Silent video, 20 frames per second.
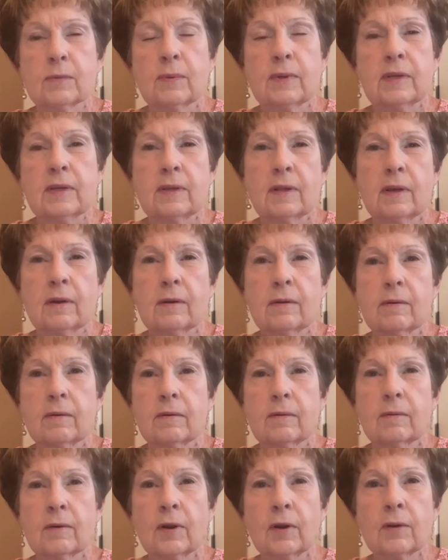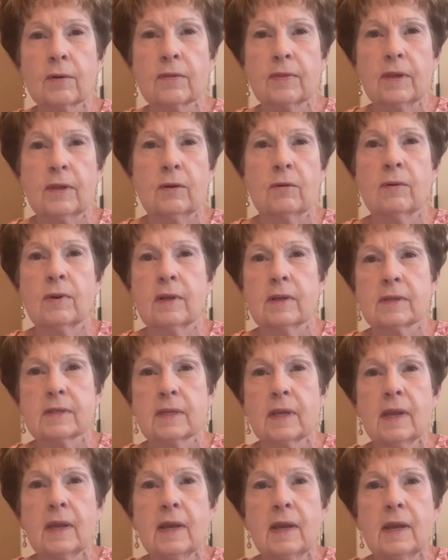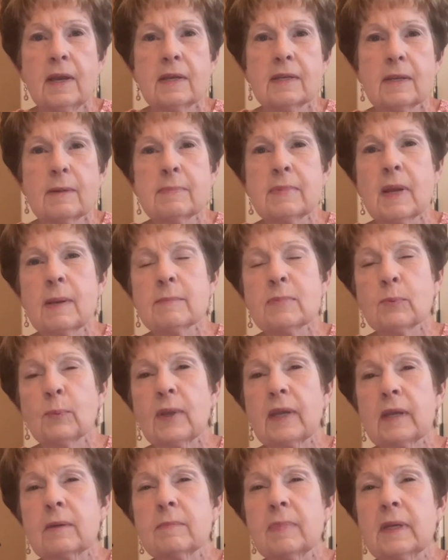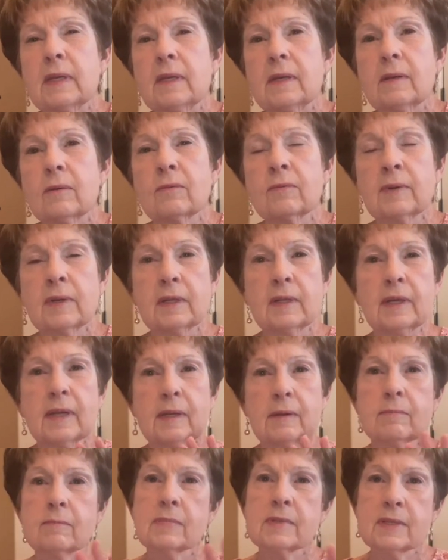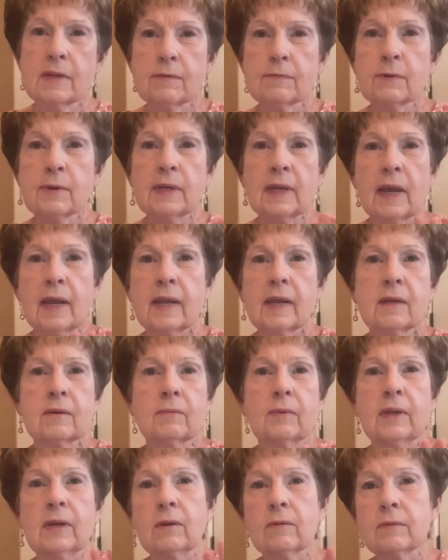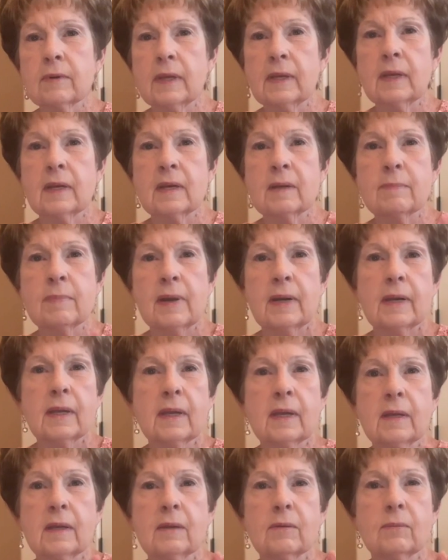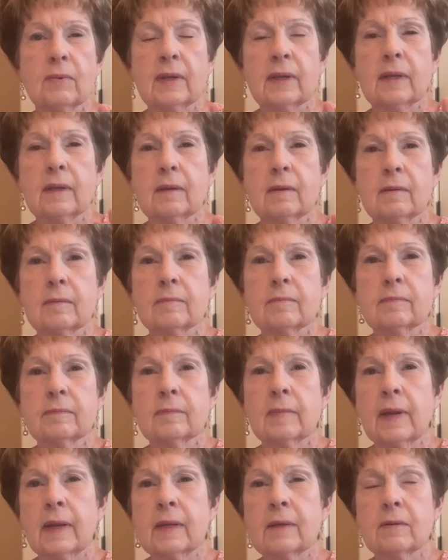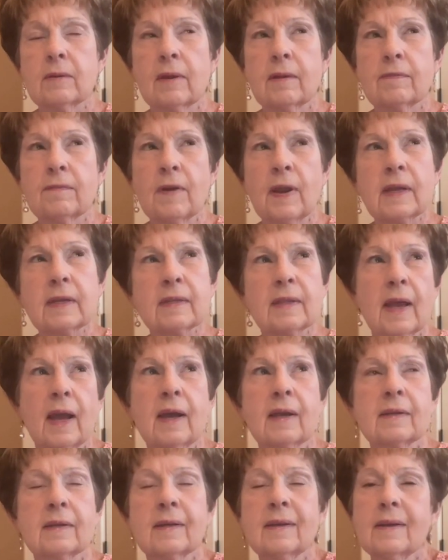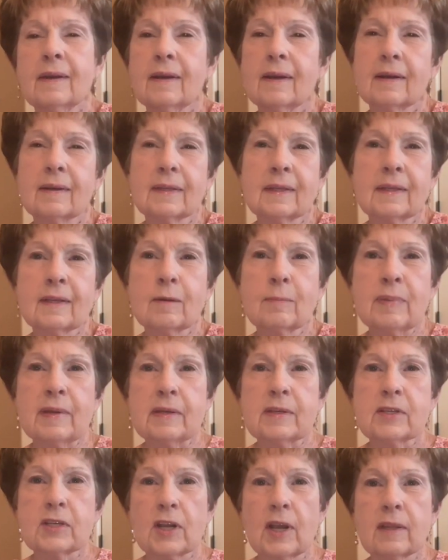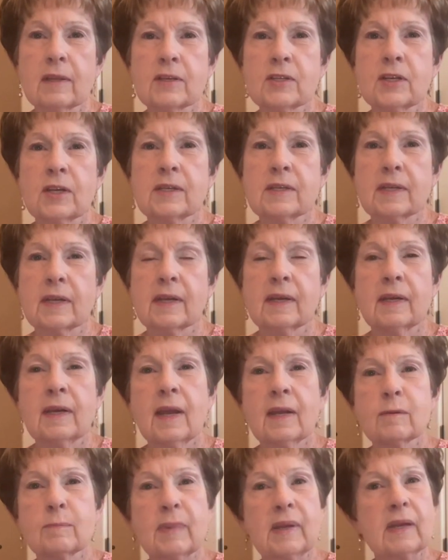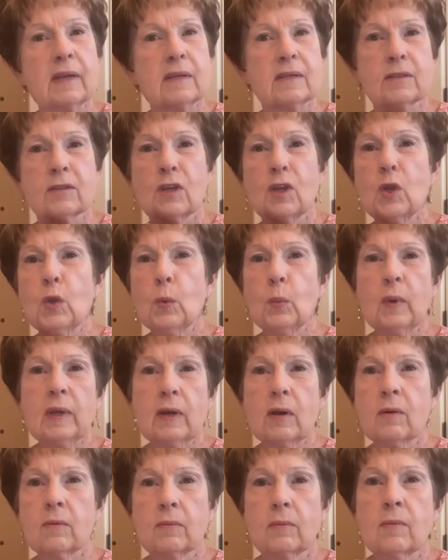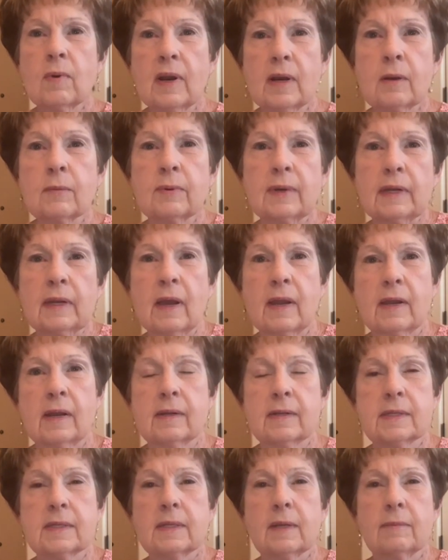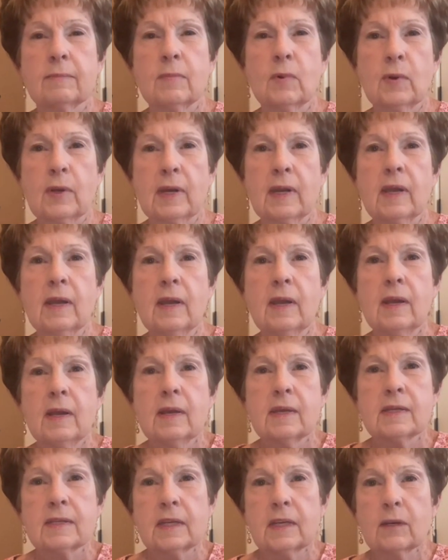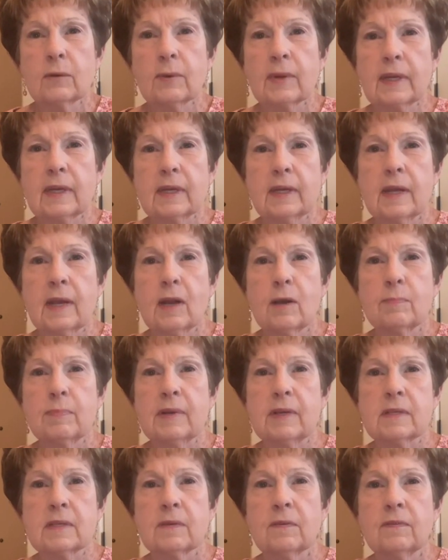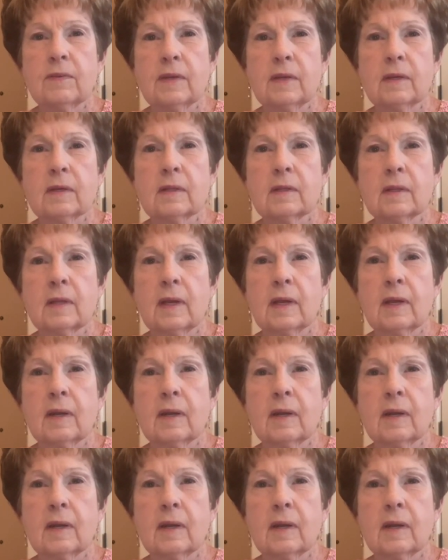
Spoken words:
when they're earthy oils. Sometimes we can be really self-reliant. We don't need anybody. We might find that a little bit challenging to connect because we don't want to rely on someone. Cedarwood can help us feel